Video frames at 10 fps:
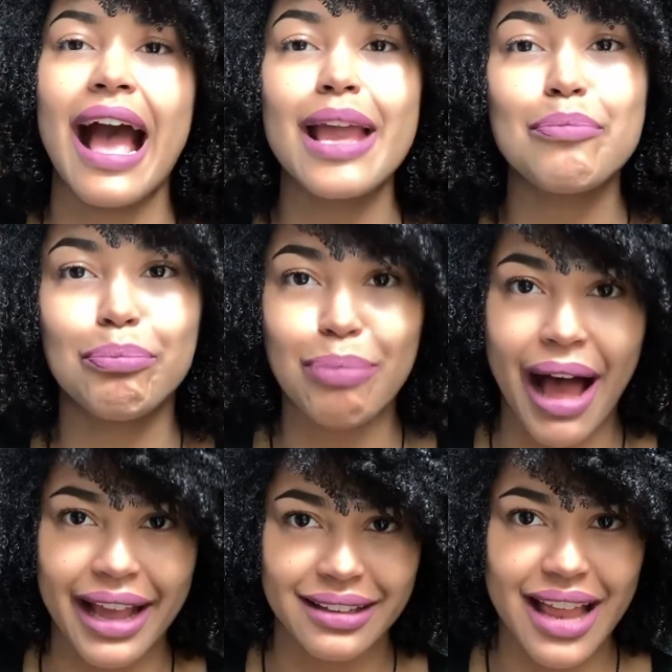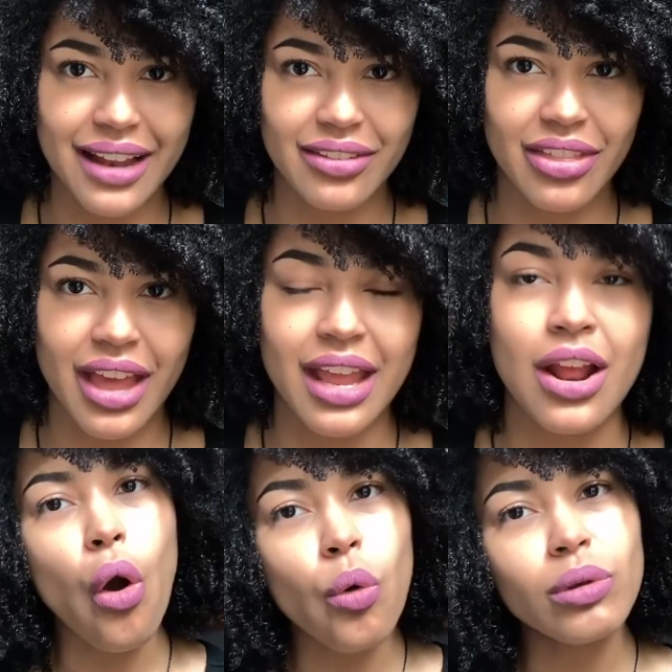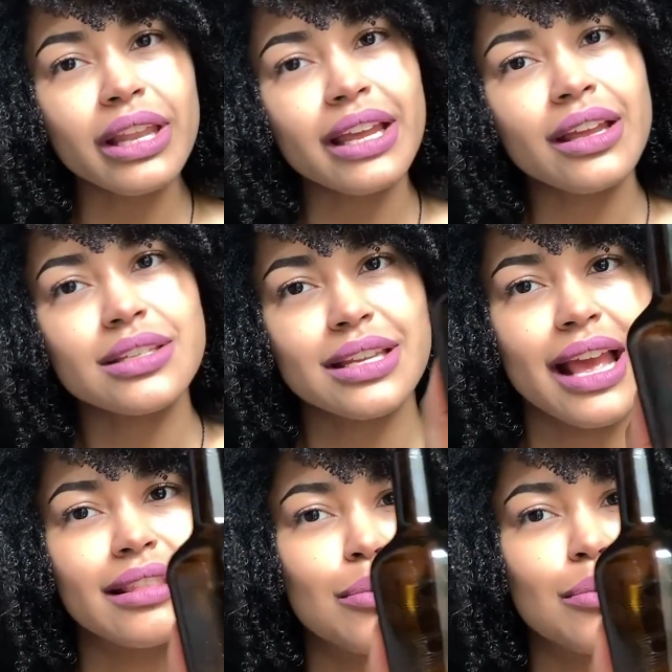I buy that thing only to get the